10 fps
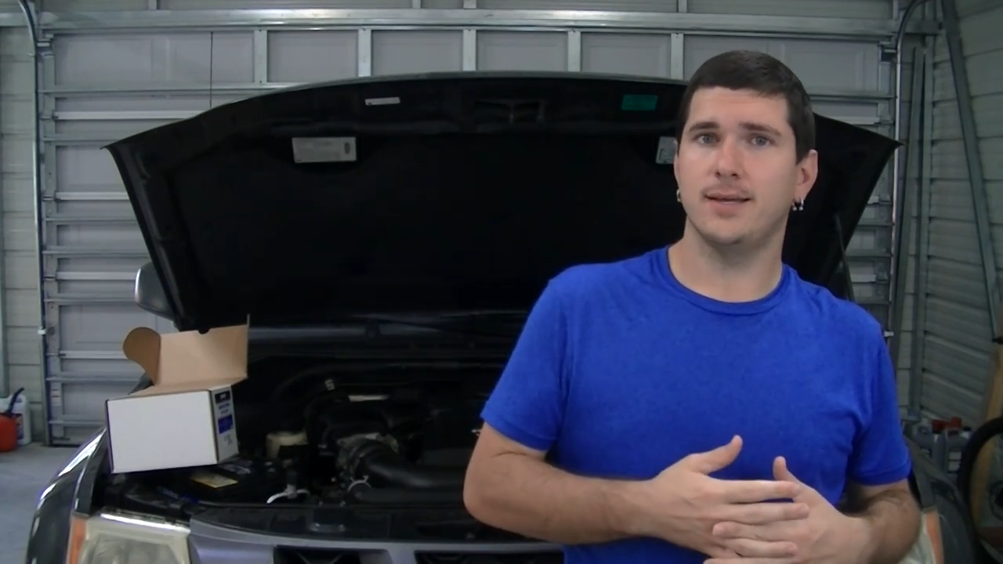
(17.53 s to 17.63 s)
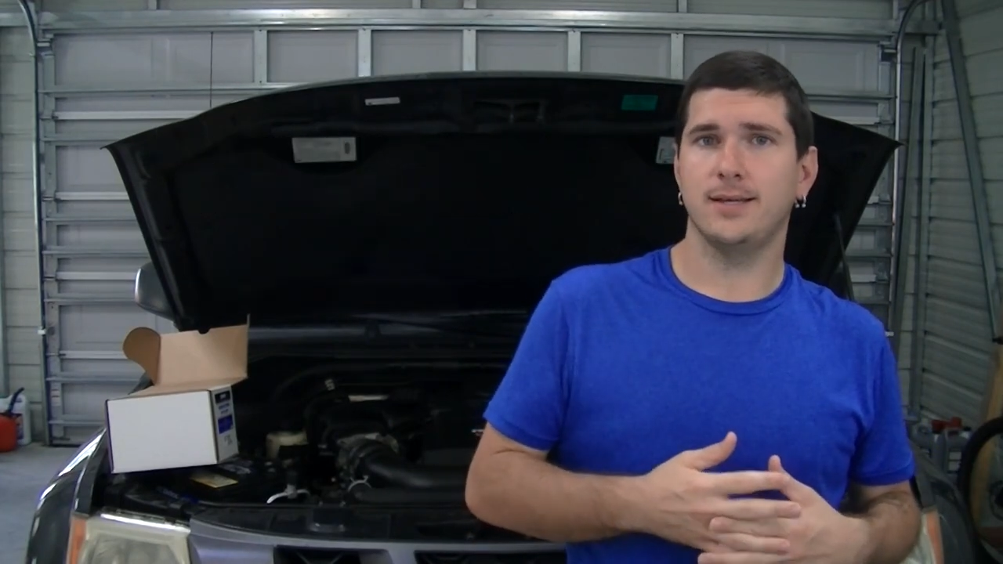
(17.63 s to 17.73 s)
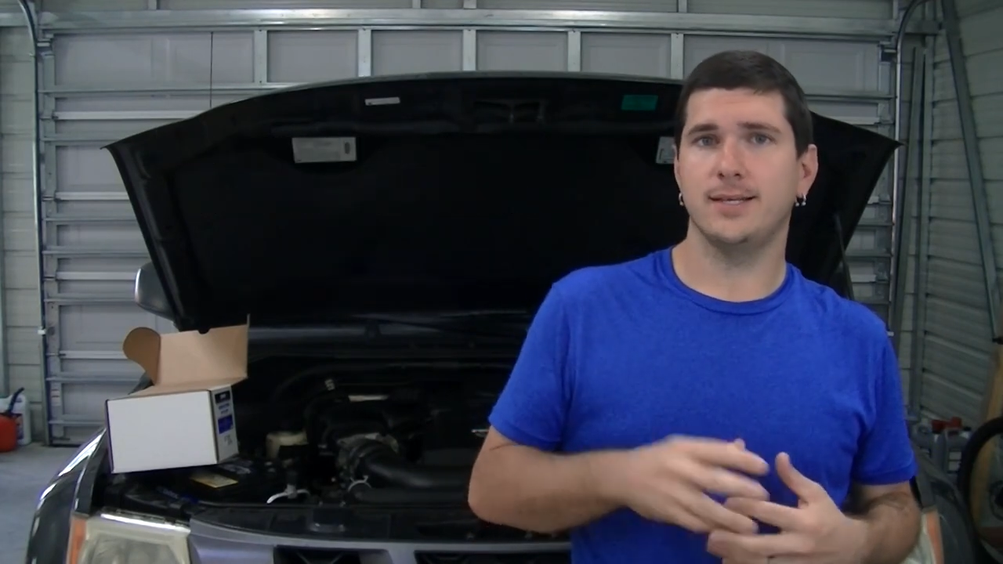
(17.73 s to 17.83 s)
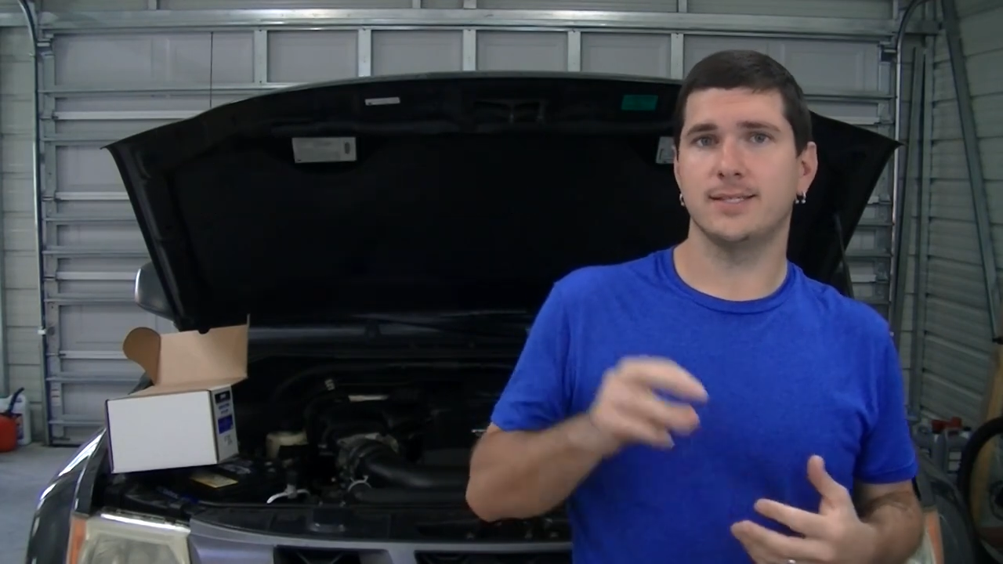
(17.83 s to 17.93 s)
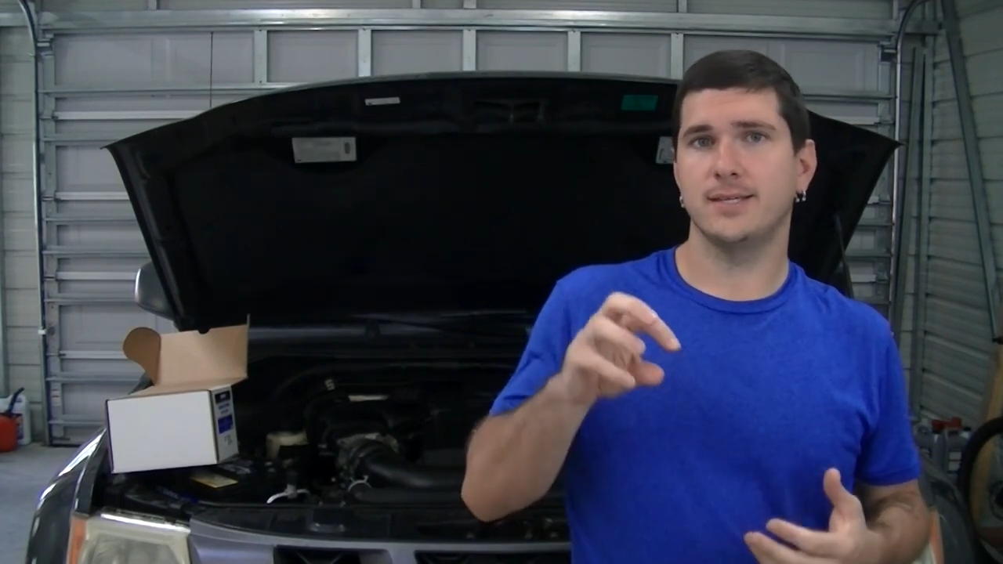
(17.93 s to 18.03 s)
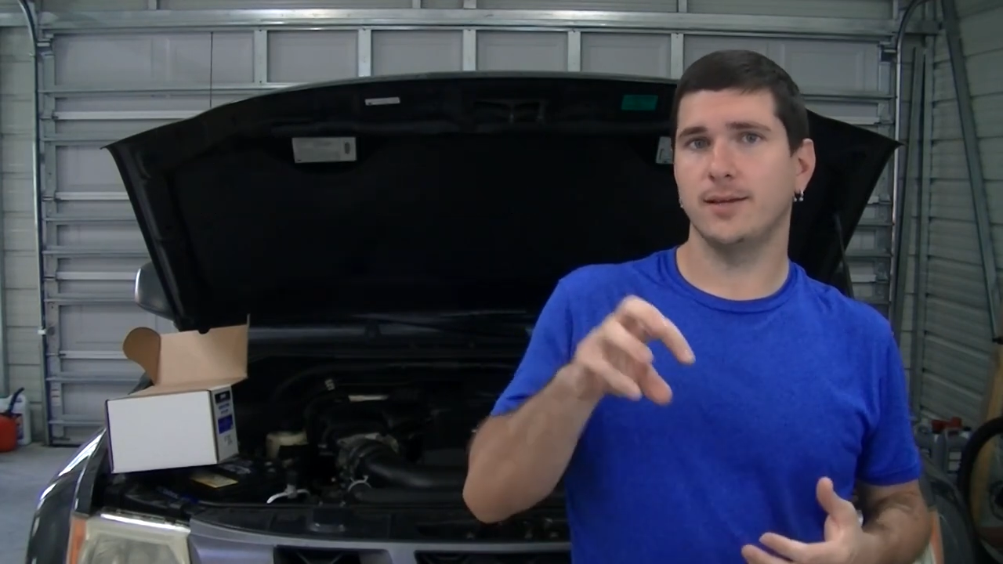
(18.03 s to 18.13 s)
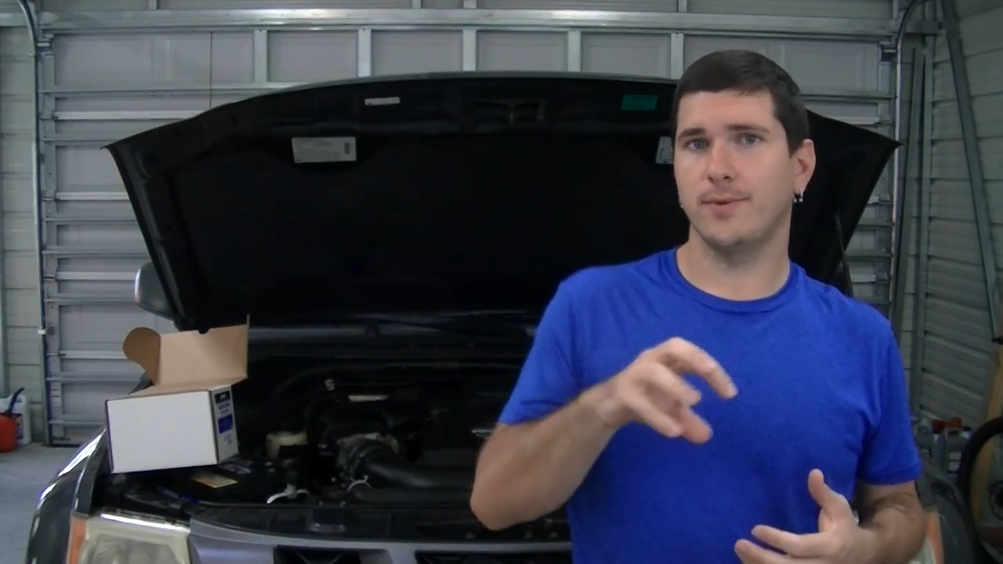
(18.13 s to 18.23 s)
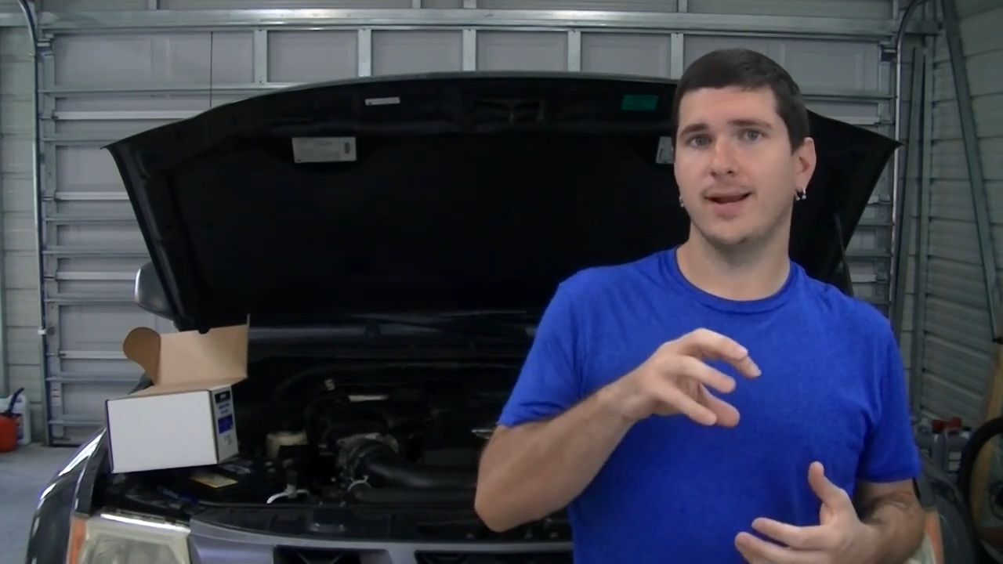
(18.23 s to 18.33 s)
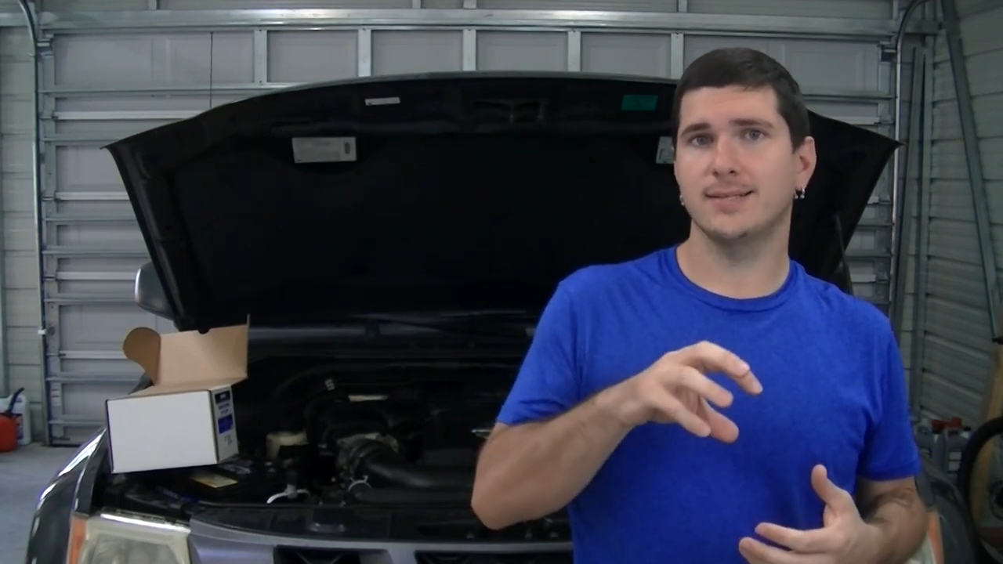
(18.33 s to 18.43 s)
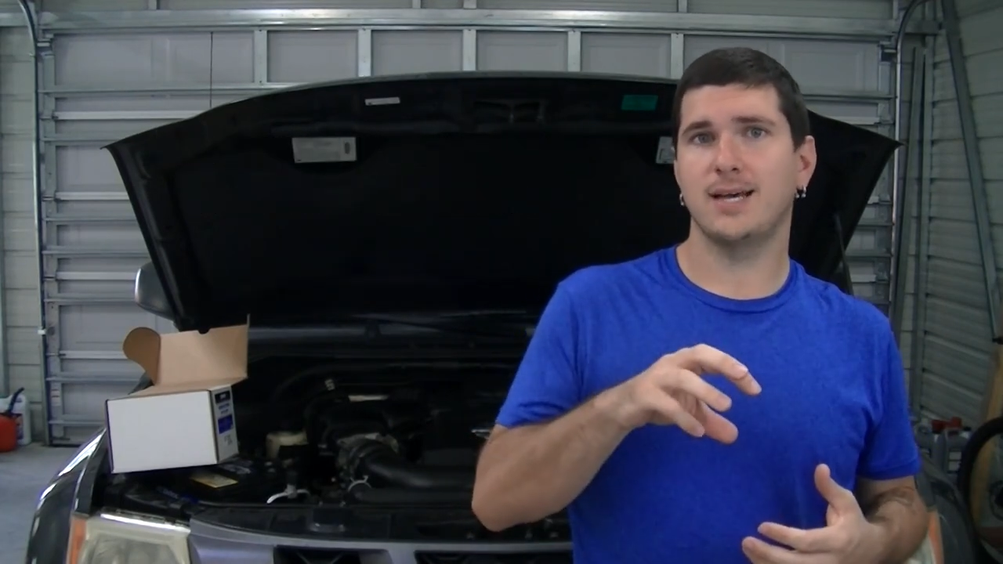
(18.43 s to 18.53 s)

It's sitting right on